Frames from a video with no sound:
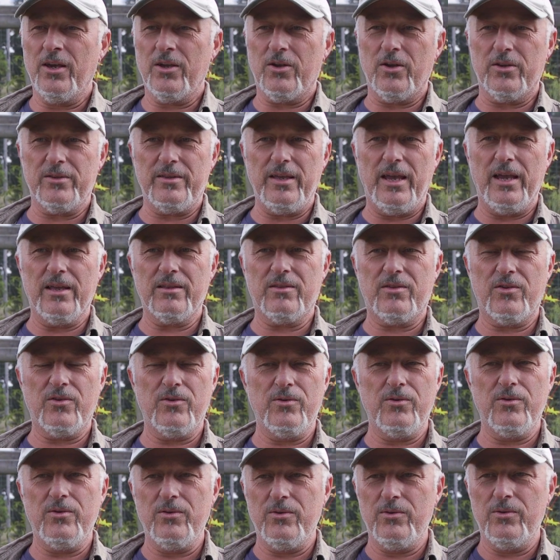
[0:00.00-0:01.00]
got down
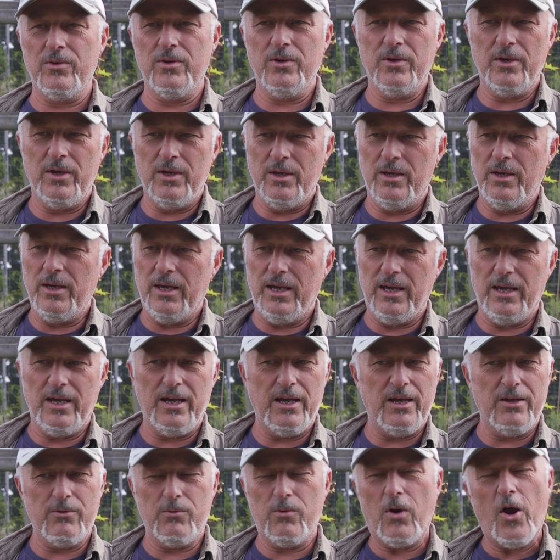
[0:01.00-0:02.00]
to
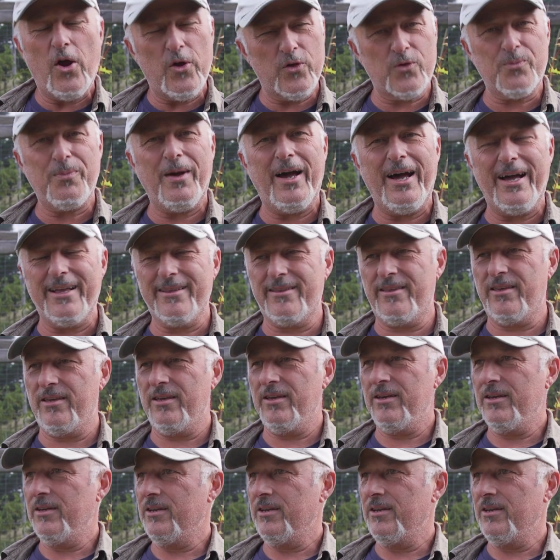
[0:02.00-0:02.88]
Rosebud.